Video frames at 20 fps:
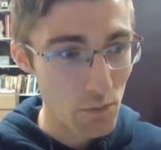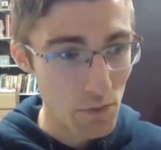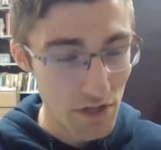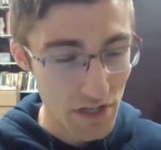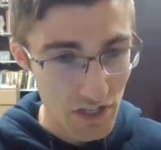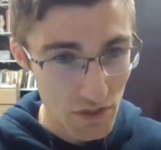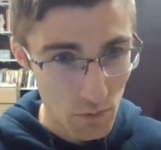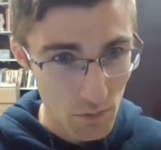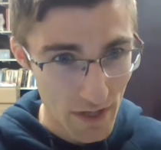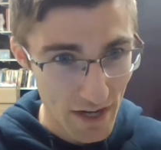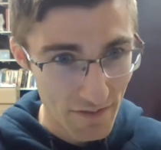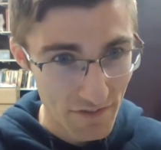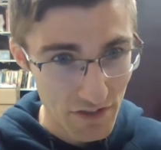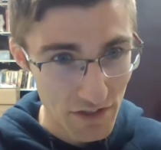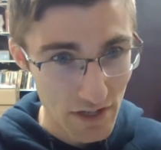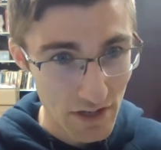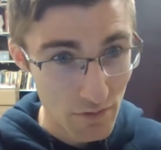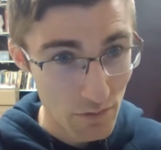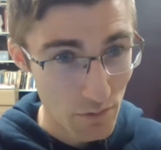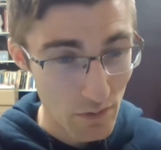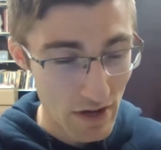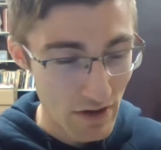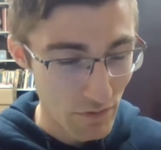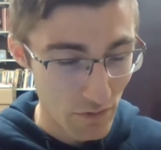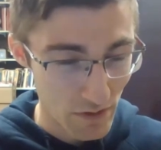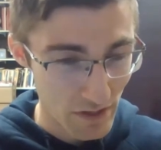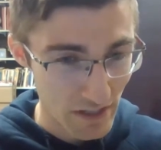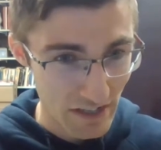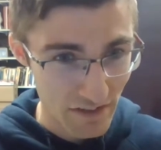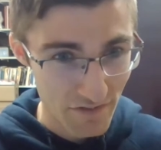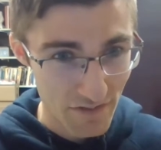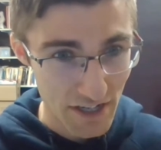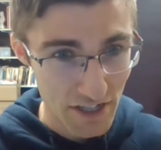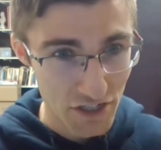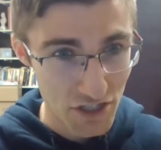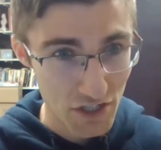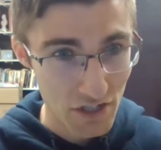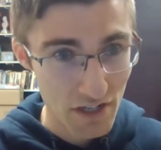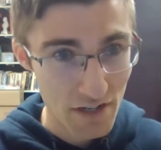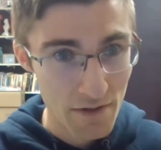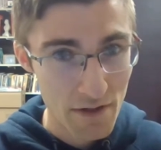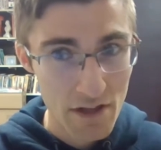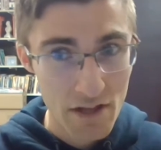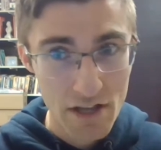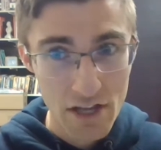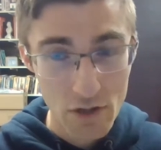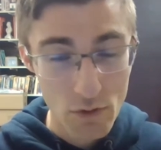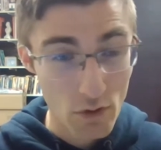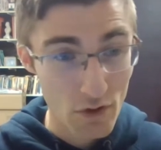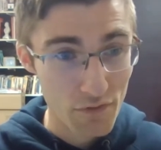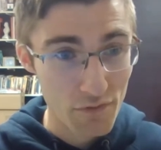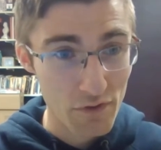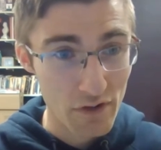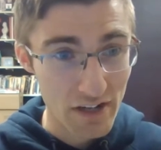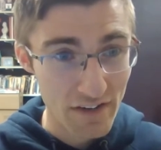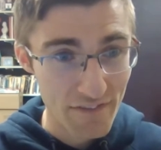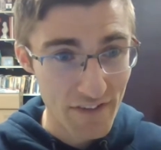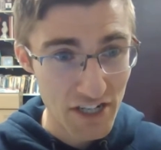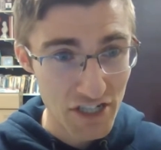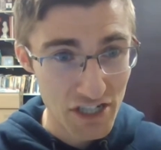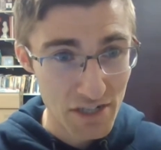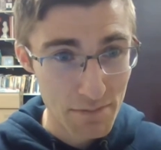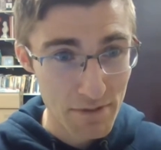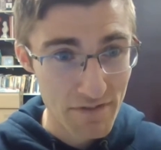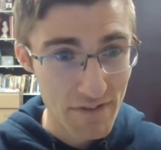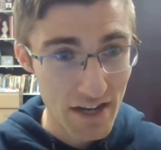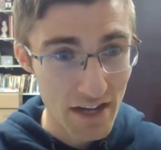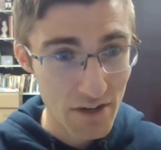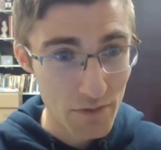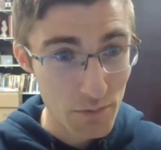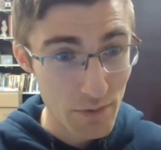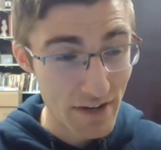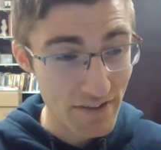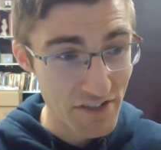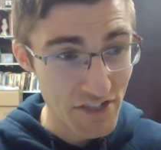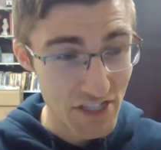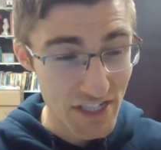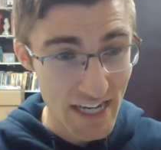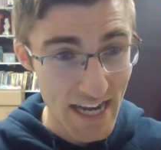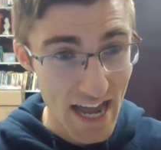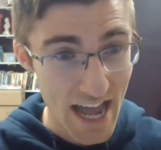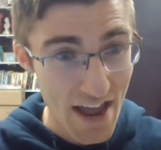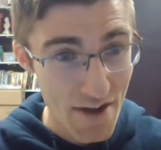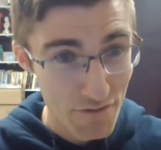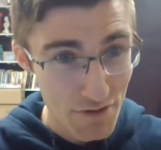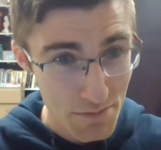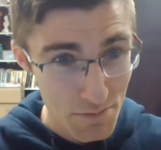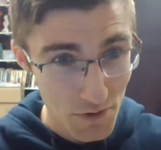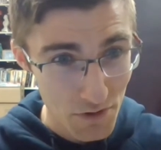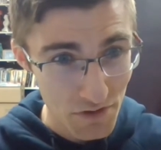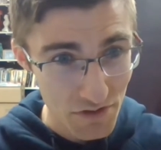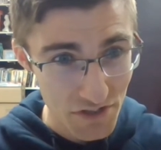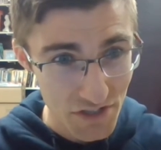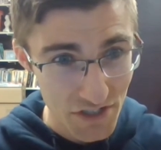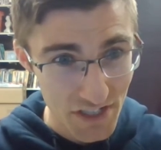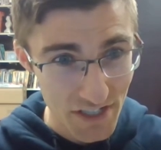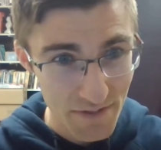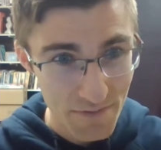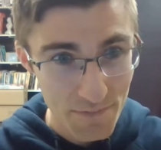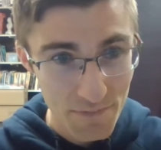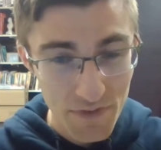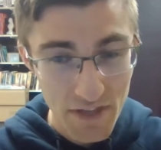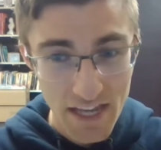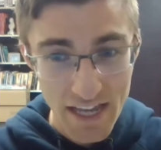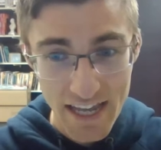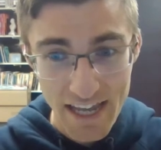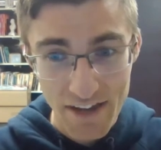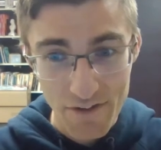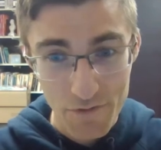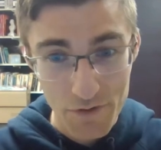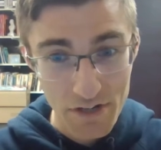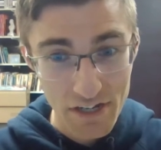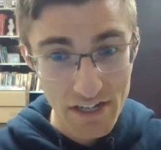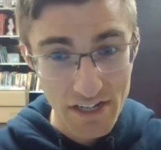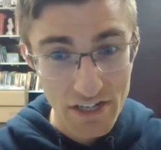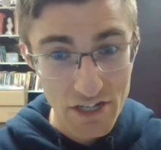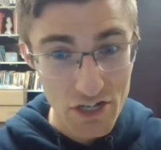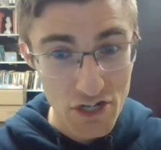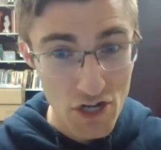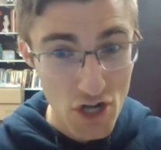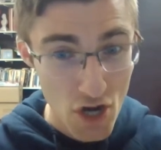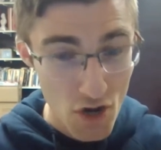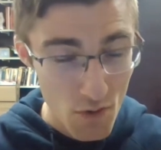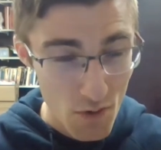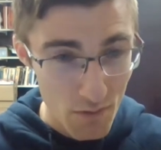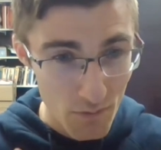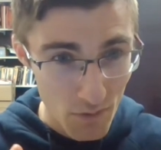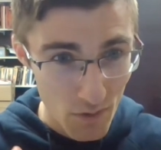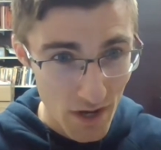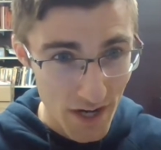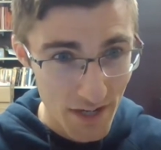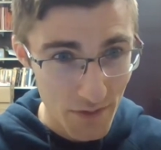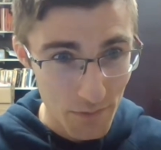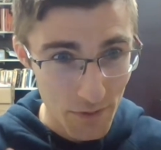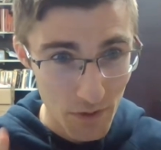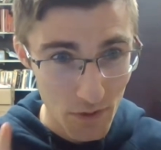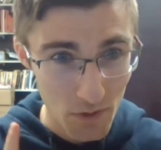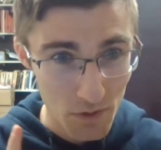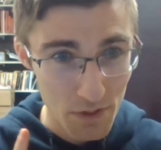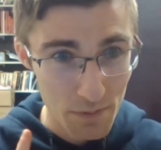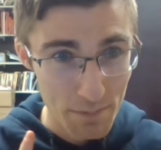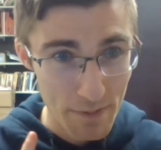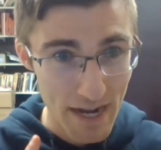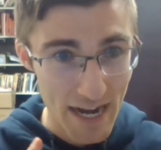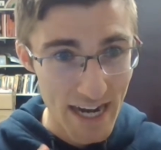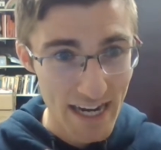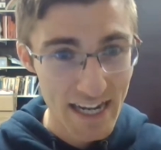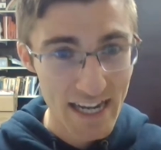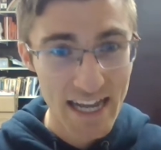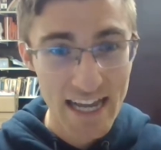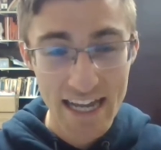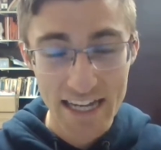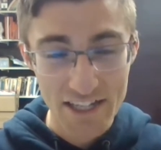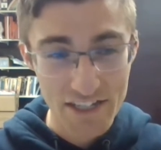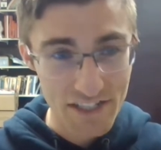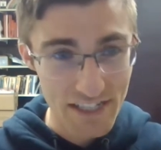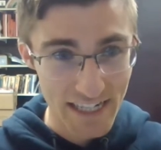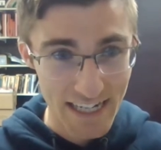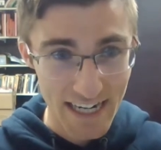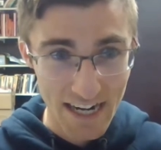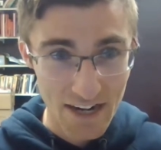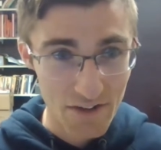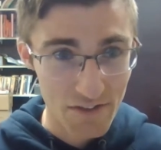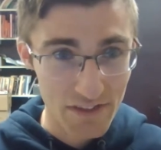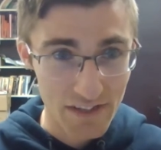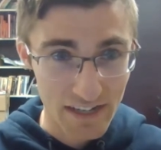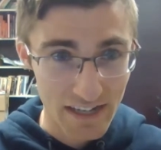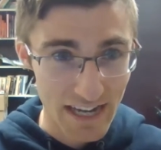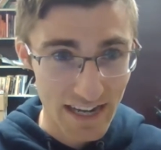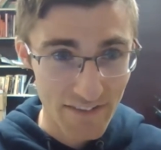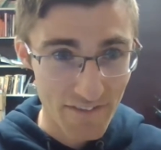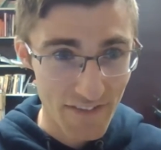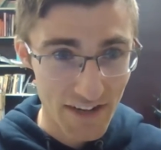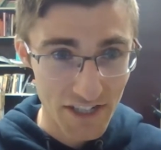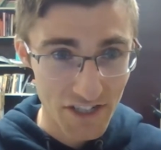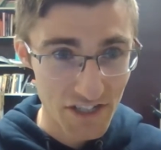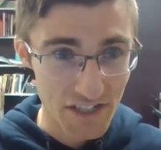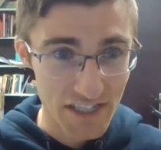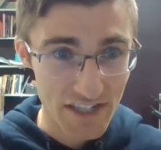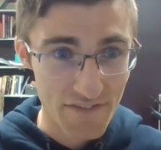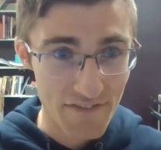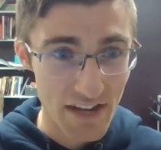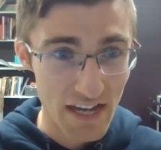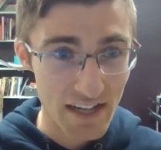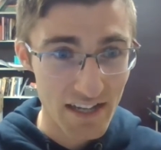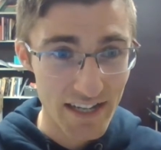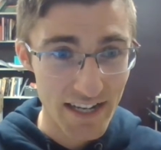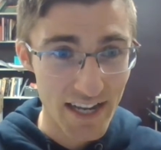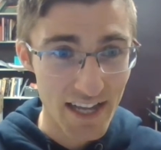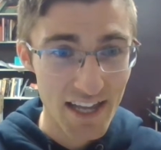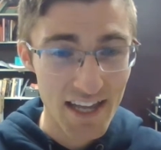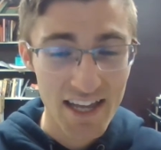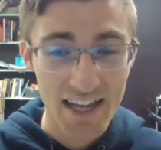we, we have to, if, if we're in confession, in order for confession to be valid, we have to say every mortal sin. If we know of one and we hold it back, it doesn't count. The confession's invalid.